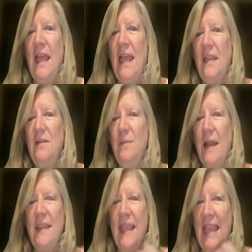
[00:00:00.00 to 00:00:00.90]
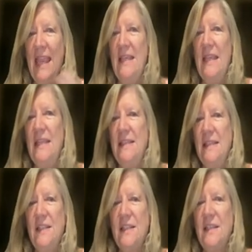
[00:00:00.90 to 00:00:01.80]
And by the 80s,
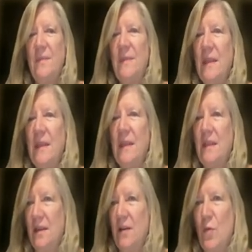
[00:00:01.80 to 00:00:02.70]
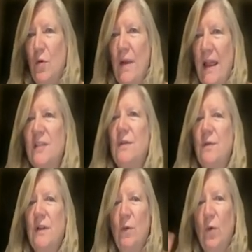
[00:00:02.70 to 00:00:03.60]
this is something that Gabor Racz was really
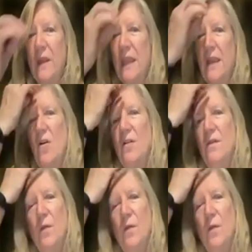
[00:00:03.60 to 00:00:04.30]
working hard for.